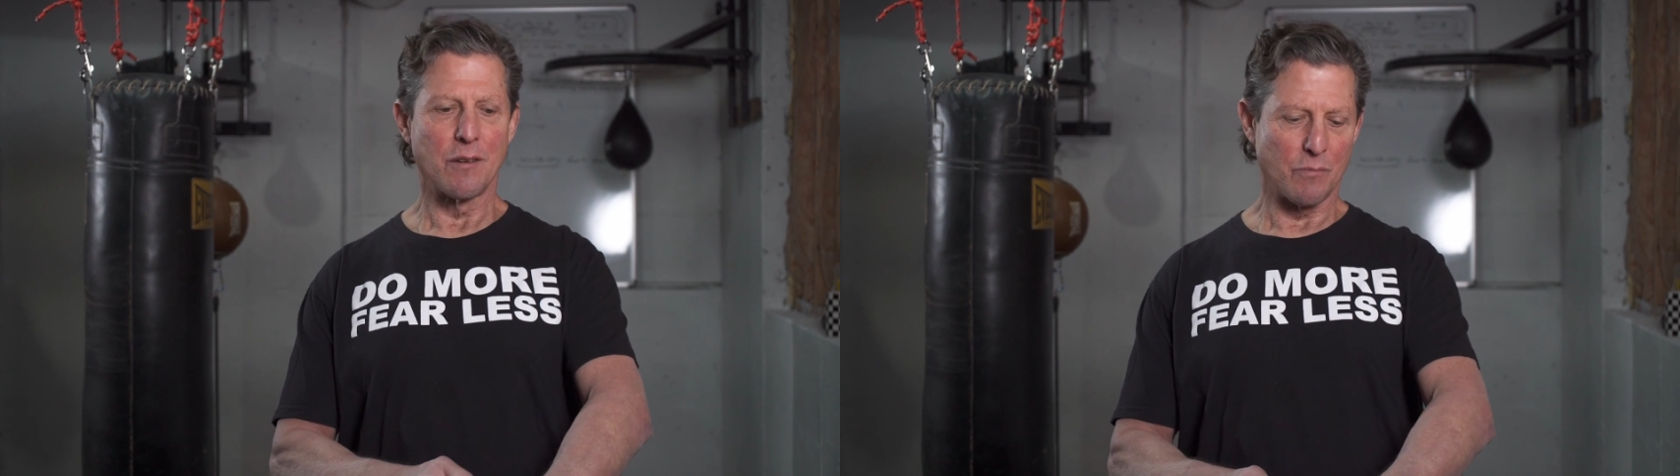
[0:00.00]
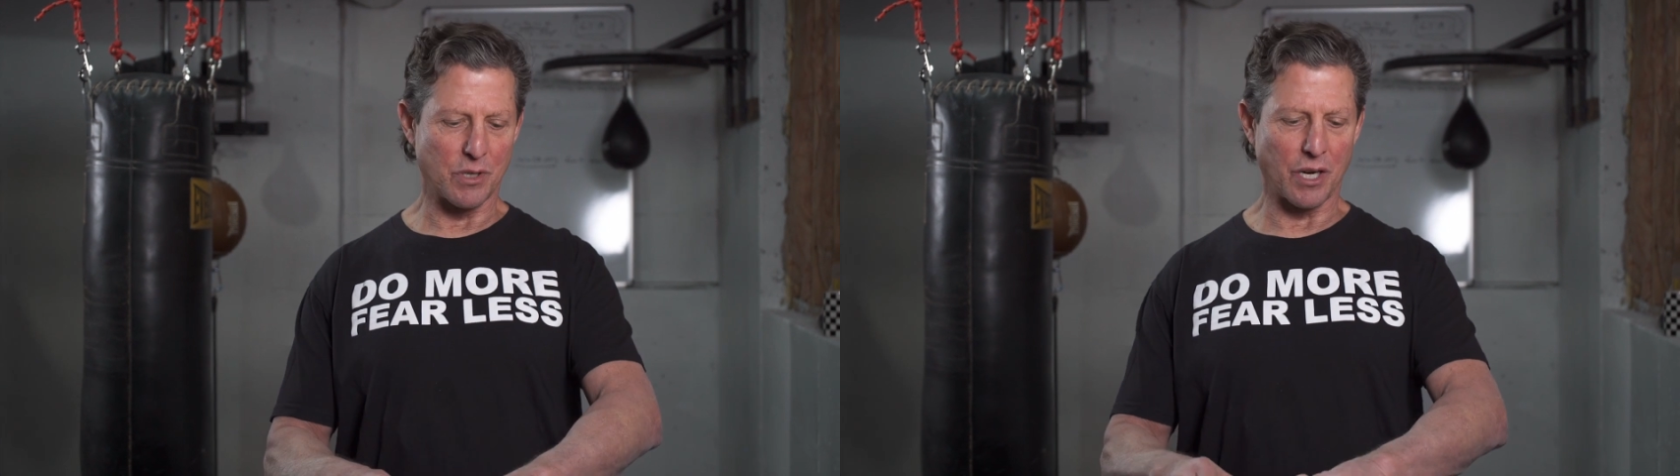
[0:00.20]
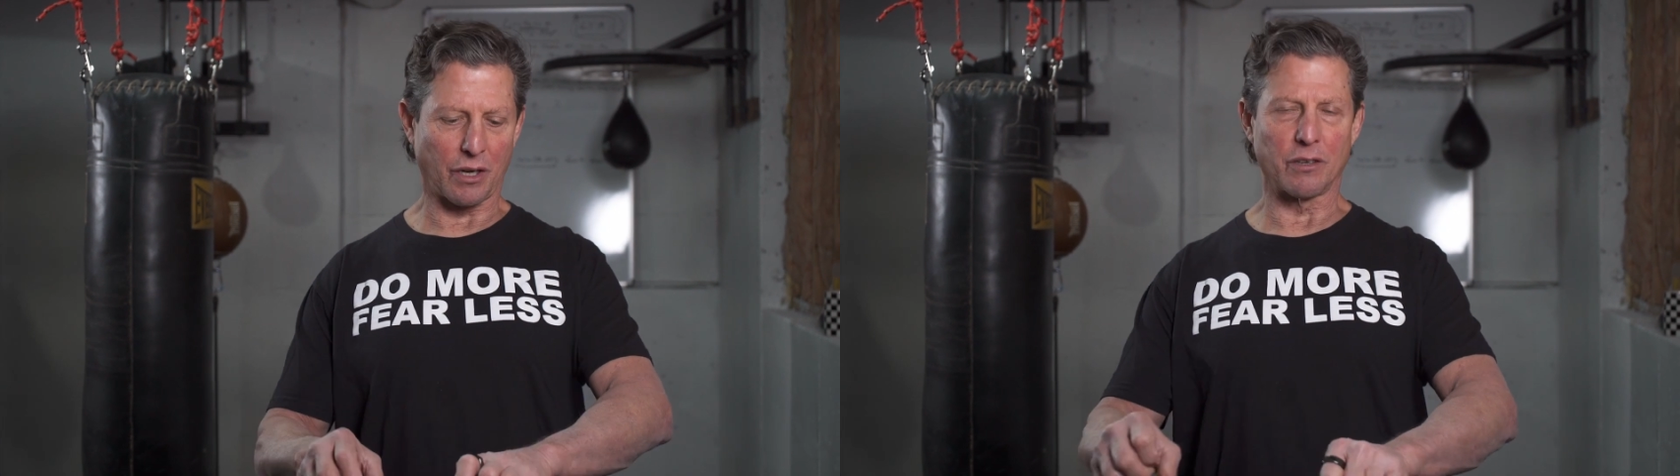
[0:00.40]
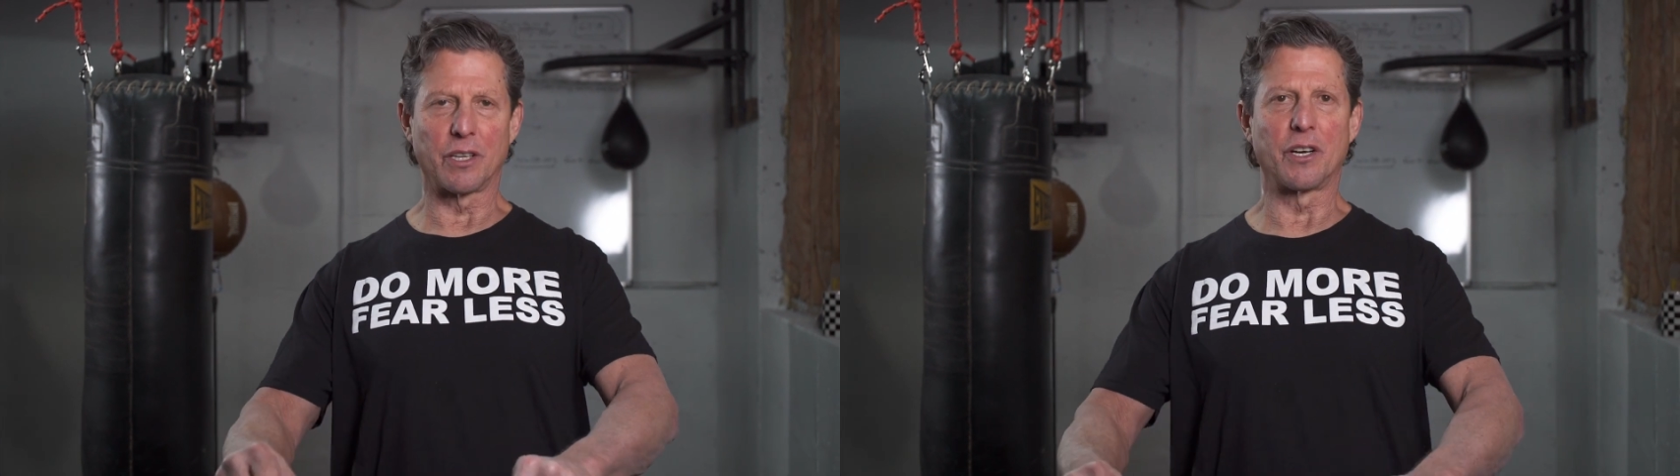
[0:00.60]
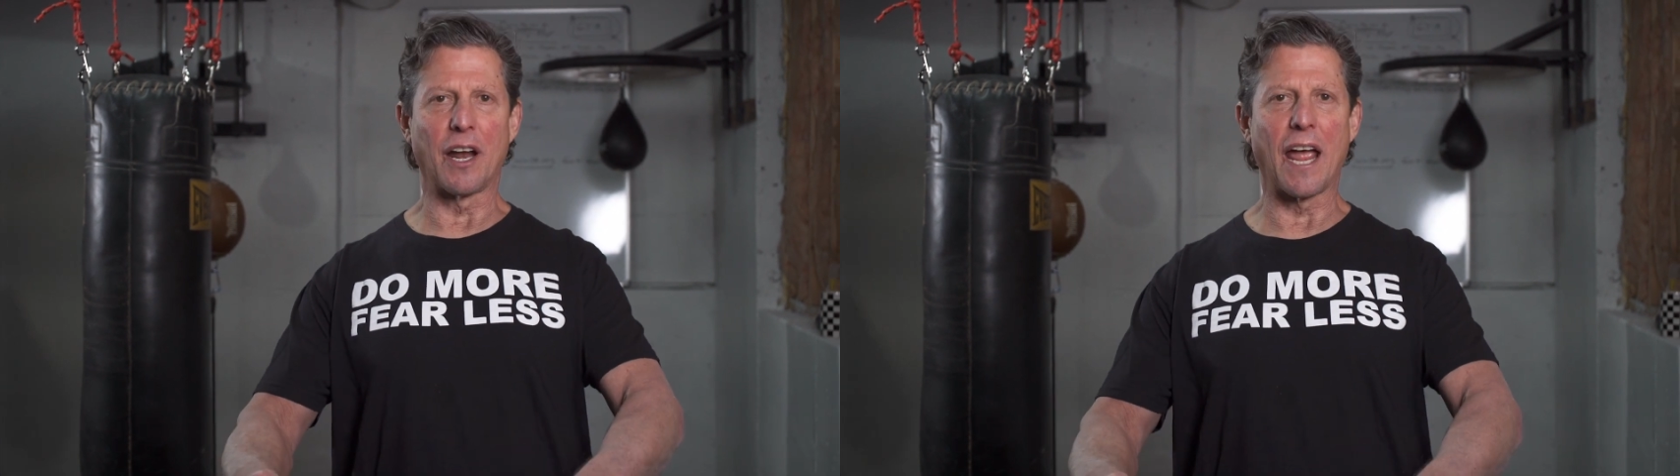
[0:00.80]

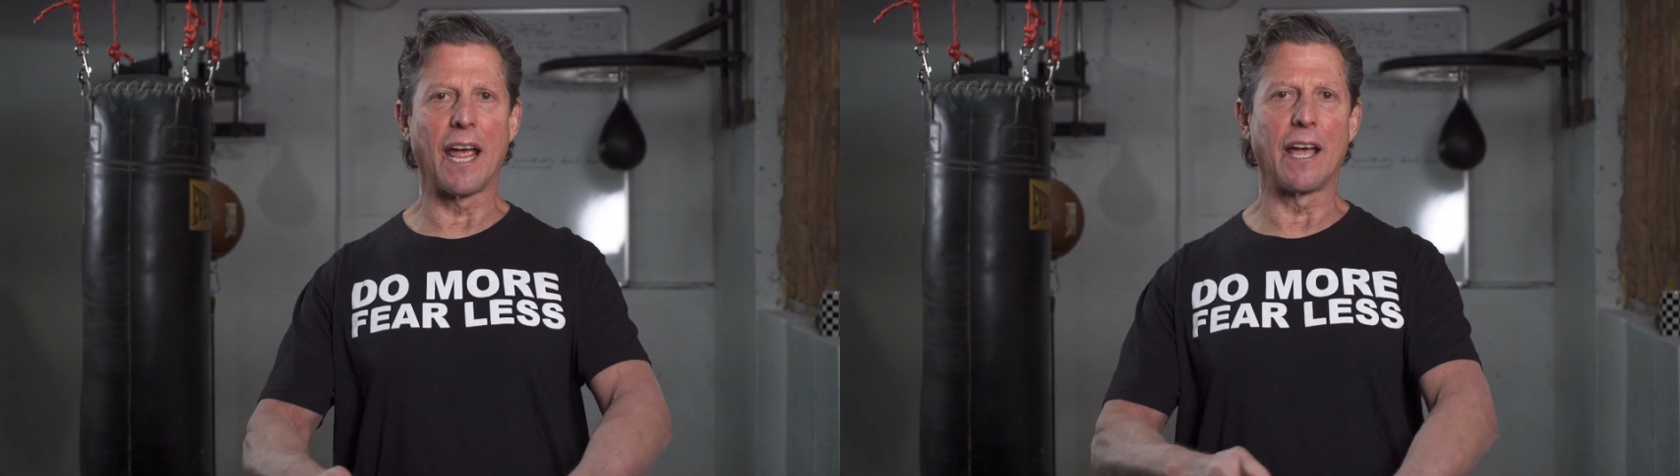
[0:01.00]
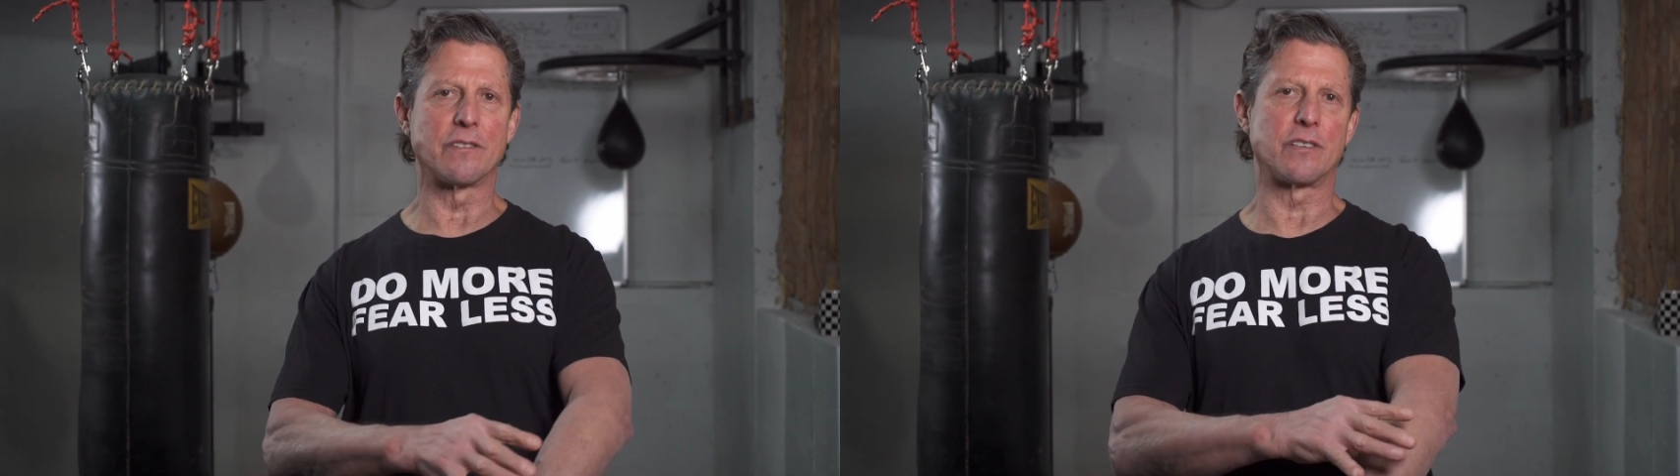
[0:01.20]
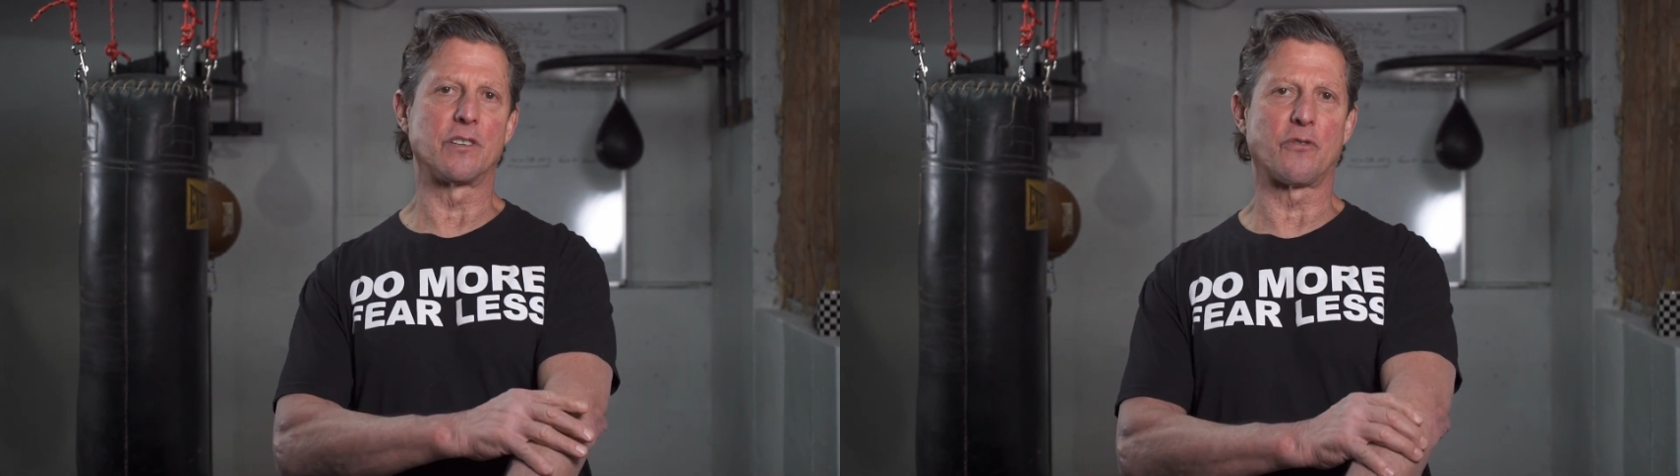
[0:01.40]
particularly your hands and your